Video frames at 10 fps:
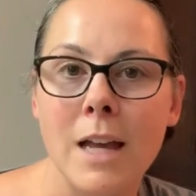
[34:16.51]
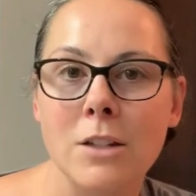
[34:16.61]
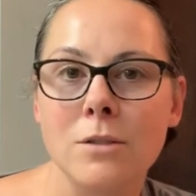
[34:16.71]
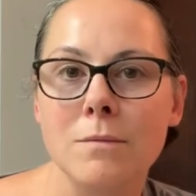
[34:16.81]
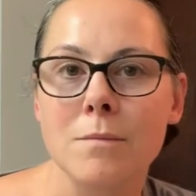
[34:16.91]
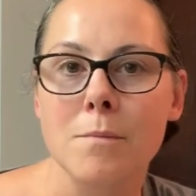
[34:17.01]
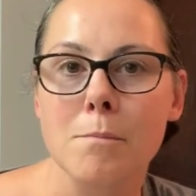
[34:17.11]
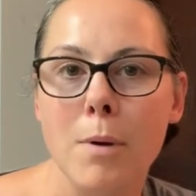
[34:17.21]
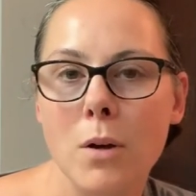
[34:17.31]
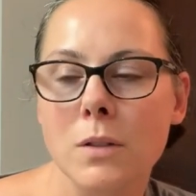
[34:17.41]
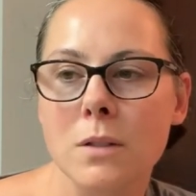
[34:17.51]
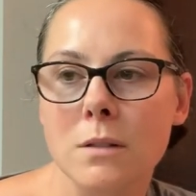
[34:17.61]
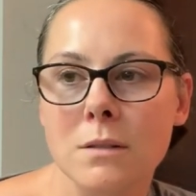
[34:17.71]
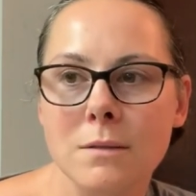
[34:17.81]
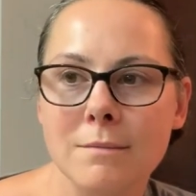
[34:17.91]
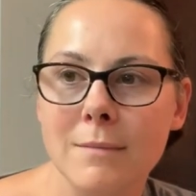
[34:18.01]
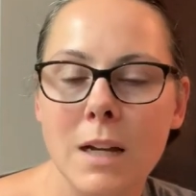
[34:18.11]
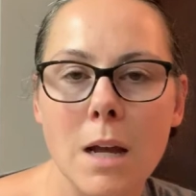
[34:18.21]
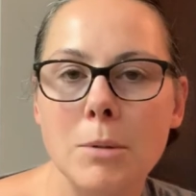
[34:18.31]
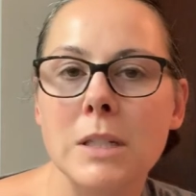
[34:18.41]
I post
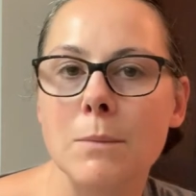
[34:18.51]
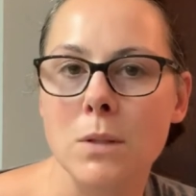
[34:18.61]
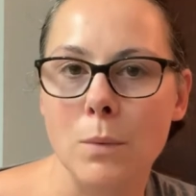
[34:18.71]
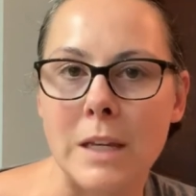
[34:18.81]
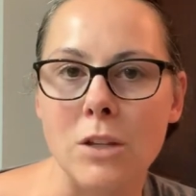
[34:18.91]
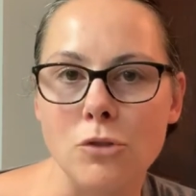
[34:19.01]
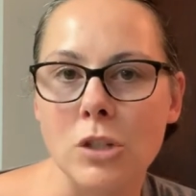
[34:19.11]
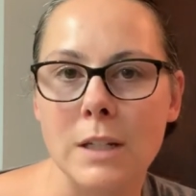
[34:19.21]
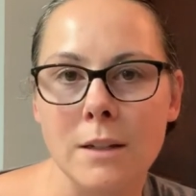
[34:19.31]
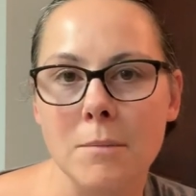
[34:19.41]
a couple times a week usually.